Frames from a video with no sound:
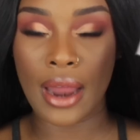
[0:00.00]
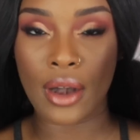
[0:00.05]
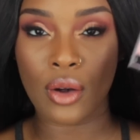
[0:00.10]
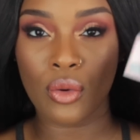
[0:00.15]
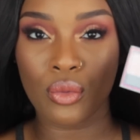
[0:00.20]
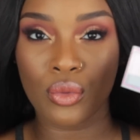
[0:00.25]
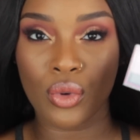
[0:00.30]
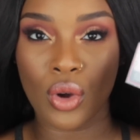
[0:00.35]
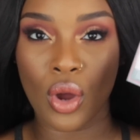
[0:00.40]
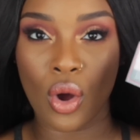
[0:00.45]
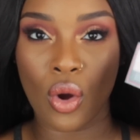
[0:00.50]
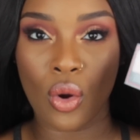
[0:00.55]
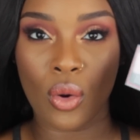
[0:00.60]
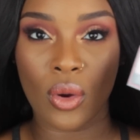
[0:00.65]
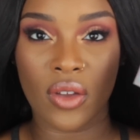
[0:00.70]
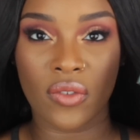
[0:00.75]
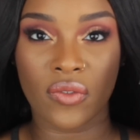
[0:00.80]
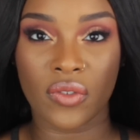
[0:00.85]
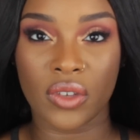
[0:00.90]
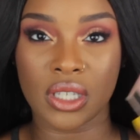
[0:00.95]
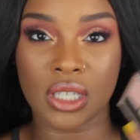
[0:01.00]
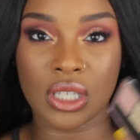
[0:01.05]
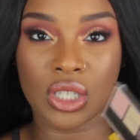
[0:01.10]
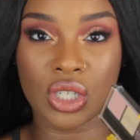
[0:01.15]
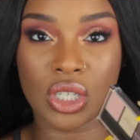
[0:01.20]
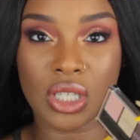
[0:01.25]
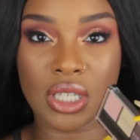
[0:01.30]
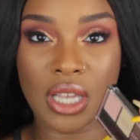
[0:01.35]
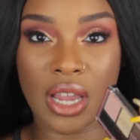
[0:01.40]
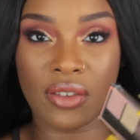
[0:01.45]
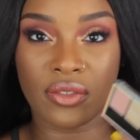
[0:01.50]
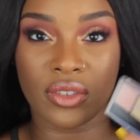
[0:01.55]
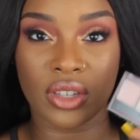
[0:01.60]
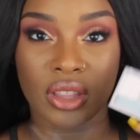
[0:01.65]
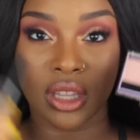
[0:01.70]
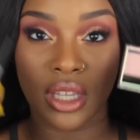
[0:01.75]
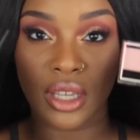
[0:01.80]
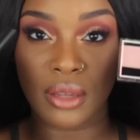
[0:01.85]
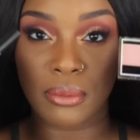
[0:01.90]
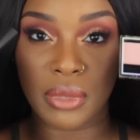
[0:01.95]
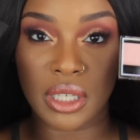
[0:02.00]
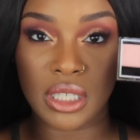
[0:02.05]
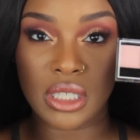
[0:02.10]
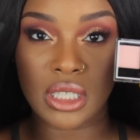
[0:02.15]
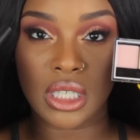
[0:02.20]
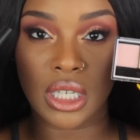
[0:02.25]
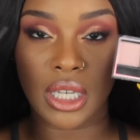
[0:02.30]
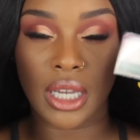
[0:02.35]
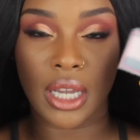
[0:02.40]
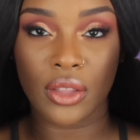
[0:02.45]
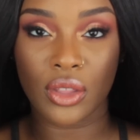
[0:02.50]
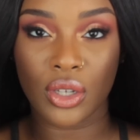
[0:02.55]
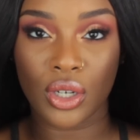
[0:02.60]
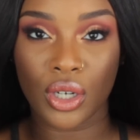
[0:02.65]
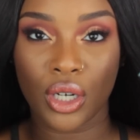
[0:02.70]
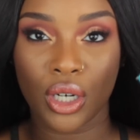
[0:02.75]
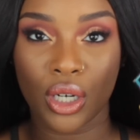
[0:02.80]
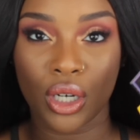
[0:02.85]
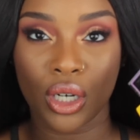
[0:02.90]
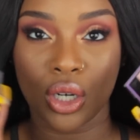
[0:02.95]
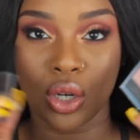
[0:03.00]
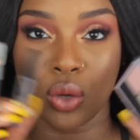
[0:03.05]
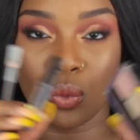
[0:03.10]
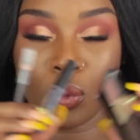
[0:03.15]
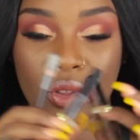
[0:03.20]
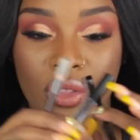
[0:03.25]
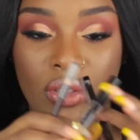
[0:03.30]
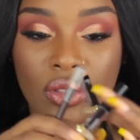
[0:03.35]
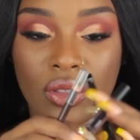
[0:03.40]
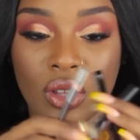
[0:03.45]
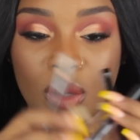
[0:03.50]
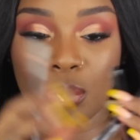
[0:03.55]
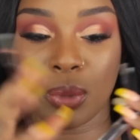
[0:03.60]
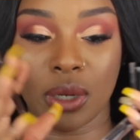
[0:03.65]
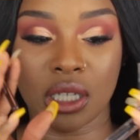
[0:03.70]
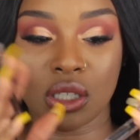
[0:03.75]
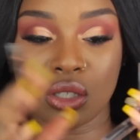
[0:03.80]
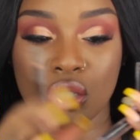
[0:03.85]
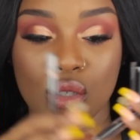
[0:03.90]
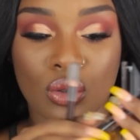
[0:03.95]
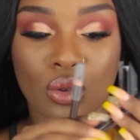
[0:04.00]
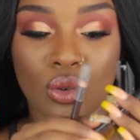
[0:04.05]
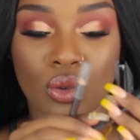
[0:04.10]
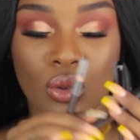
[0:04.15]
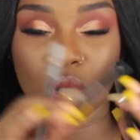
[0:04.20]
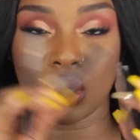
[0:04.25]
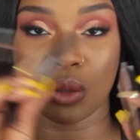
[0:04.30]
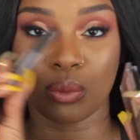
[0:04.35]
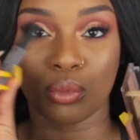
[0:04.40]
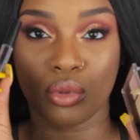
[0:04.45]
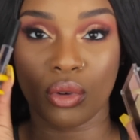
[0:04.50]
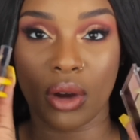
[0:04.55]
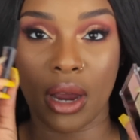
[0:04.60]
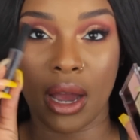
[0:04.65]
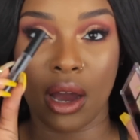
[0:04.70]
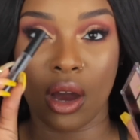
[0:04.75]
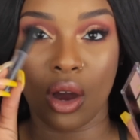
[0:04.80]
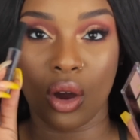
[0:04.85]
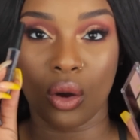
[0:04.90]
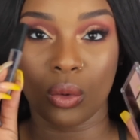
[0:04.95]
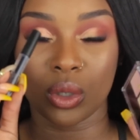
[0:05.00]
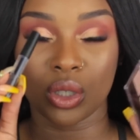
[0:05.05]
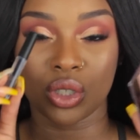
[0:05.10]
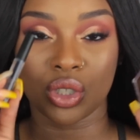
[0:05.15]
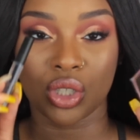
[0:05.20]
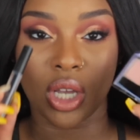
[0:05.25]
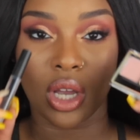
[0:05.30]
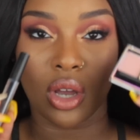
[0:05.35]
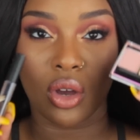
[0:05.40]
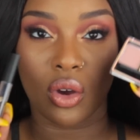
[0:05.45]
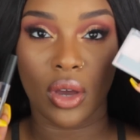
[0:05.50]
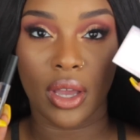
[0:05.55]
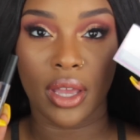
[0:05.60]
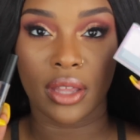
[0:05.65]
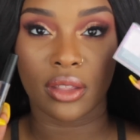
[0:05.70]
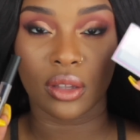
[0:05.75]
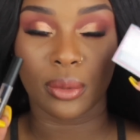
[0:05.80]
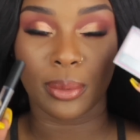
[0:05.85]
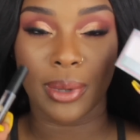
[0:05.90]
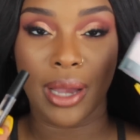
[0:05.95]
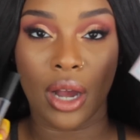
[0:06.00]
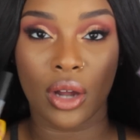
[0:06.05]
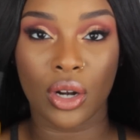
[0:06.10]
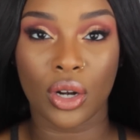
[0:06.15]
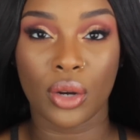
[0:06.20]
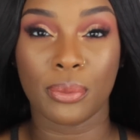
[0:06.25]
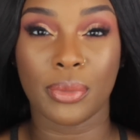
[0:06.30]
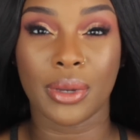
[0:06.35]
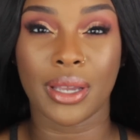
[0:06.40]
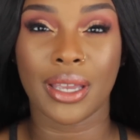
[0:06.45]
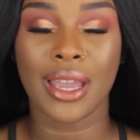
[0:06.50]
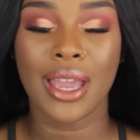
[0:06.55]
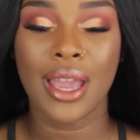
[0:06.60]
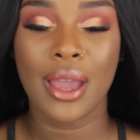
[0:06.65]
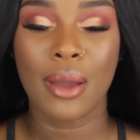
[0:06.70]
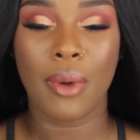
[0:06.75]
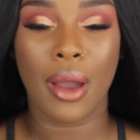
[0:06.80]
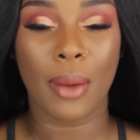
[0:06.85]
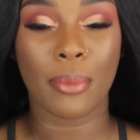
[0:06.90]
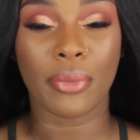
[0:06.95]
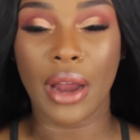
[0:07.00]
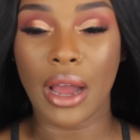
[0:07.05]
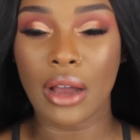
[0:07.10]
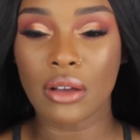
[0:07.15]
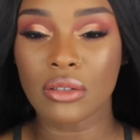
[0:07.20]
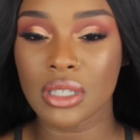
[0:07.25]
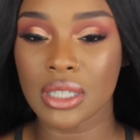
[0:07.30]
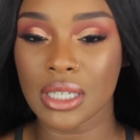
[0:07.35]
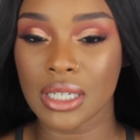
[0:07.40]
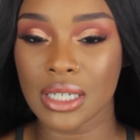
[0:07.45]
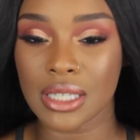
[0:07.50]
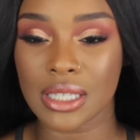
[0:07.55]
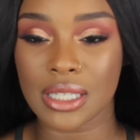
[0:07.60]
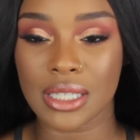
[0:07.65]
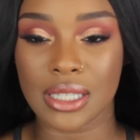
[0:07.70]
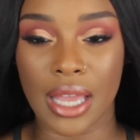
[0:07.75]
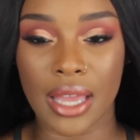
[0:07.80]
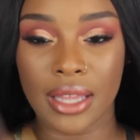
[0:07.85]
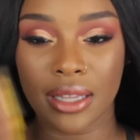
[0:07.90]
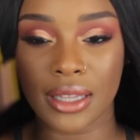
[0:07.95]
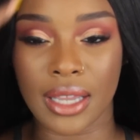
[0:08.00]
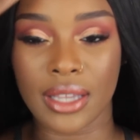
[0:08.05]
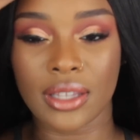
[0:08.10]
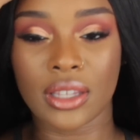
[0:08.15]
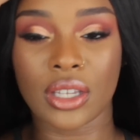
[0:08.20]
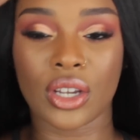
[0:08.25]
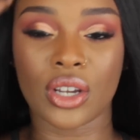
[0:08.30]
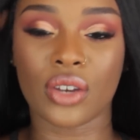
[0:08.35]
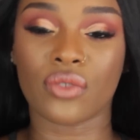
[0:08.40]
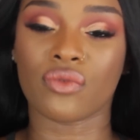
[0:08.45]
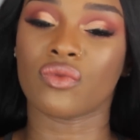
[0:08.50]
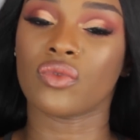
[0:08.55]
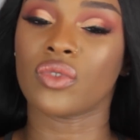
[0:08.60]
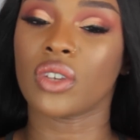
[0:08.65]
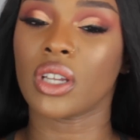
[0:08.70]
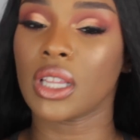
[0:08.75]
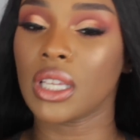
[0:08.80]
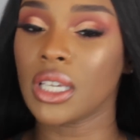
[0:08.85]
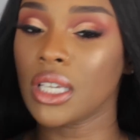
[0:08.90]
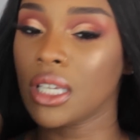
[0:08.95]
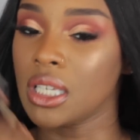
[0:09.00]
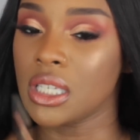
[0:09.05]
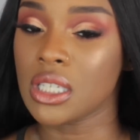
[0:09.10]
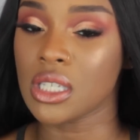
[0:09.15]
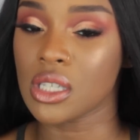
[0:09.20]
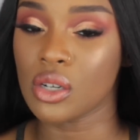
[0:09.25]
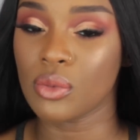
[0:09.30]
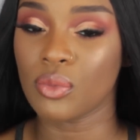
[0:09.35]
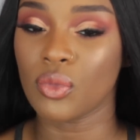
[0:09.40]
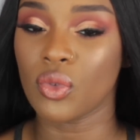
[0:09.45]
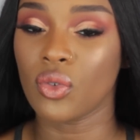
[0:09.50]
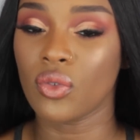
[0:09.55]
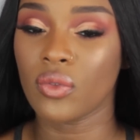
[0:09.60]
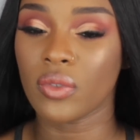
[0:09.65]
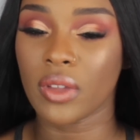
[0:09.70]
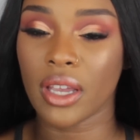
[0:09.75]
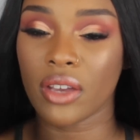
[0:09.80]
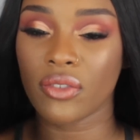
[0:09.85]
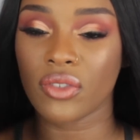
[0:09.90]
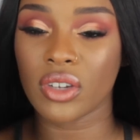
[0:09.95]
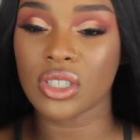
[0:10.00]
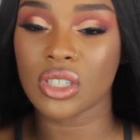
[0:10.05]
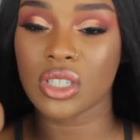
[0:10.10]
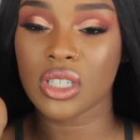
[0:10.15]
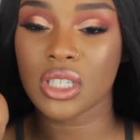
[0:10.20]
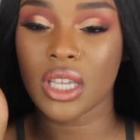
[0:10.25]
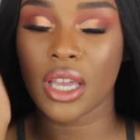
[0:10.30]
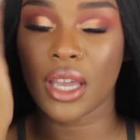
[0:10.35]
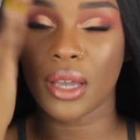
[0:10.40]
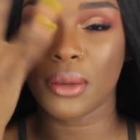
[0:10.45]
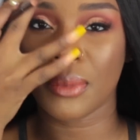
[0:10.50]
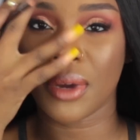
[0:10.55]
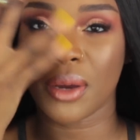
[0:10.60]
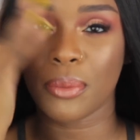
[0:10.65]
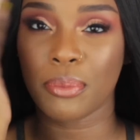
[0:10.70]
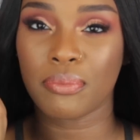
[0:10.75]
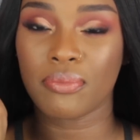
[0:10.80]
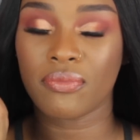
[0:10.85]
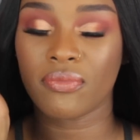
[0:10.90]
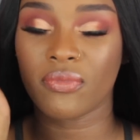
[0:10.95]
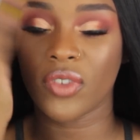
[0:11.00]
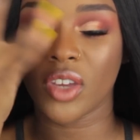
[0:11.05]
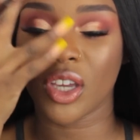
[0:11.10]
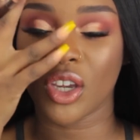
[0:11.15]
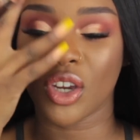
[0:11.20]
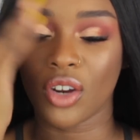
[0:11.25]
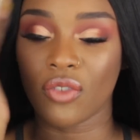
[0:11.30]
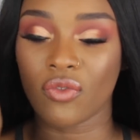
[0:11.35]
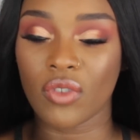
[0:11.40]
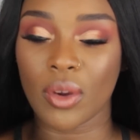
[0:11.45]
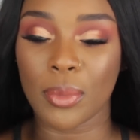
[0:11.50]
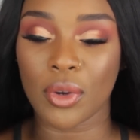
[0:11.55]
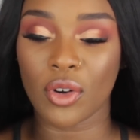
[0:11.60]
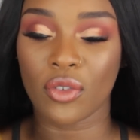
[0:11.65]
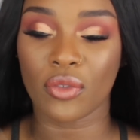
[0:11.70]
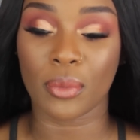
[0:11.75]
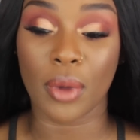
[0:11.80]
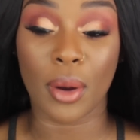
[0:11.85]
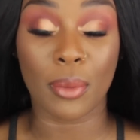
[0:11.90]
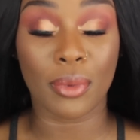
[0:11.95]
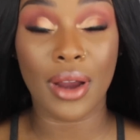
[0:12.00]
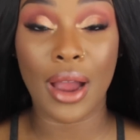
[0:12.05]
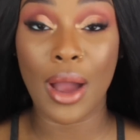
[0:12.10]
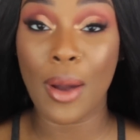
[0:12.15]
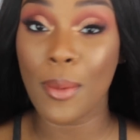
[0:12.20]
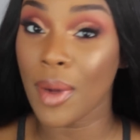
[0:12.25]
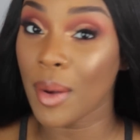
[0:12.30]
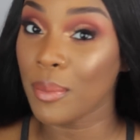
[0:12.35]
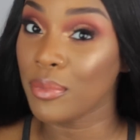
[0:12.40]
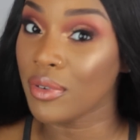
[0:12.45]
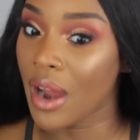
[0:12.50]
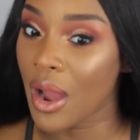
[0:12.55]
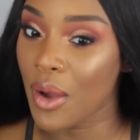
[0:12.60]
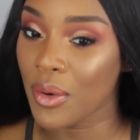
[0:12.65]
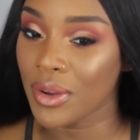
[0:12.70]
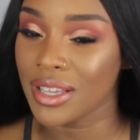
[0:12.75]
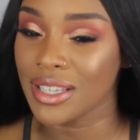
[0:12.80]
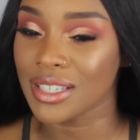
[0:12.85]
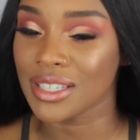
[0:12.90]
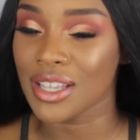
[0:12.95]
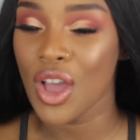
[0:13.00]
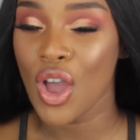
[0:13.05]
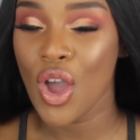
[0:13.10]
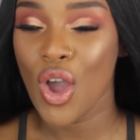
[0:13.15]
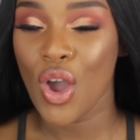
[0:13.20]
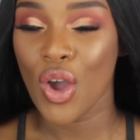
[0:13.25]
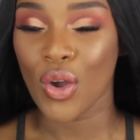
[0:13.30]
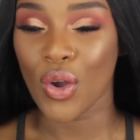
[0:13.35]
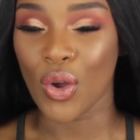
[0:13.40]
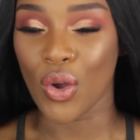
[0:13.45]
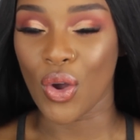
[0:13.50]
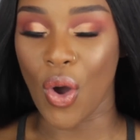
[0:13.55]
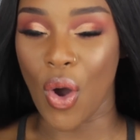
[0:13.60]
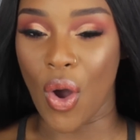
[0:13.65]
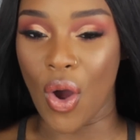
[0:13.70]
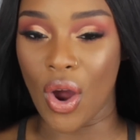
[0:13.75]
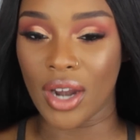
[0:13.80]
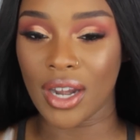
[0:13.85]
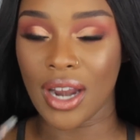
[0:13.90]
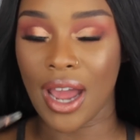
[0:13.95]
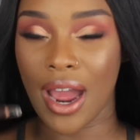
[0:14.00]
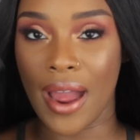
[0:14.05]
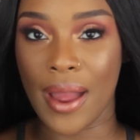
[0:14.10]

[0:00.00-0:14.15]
I don't know if it's just everything mixed together with the pencil, the brow gel, and the powder, but my brows didn't set. Like, they're really easy to move. Like, if I just take my finger and rub it over my brow, my brow is gone.